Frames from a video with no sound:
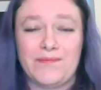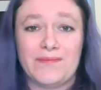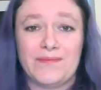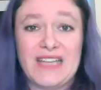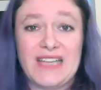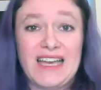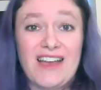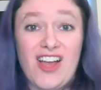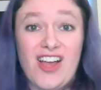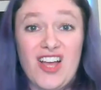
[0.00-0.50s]

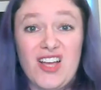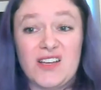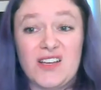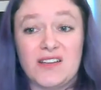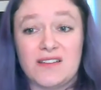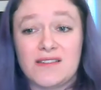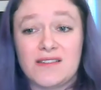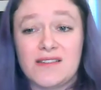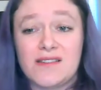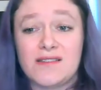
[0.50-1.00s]
It
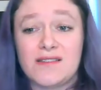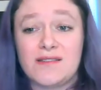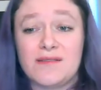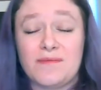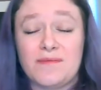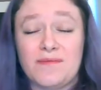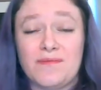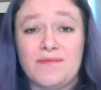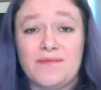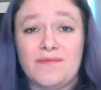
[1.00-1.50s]
hurts.
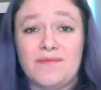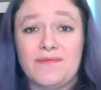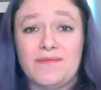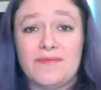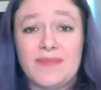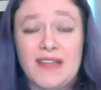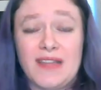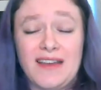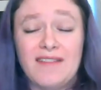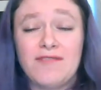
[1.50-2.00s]

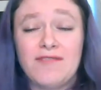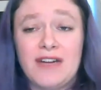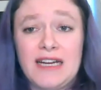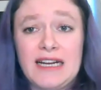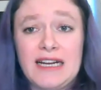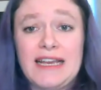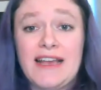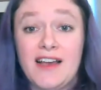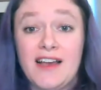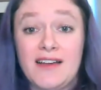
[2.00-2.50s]
It
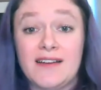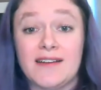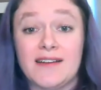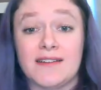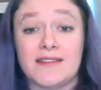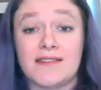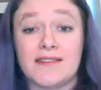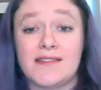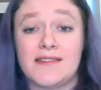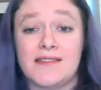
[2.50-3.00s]
really
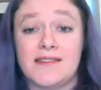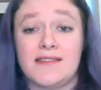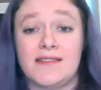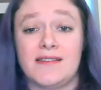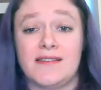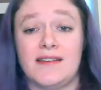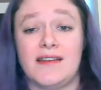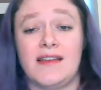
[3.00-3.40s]
hurts.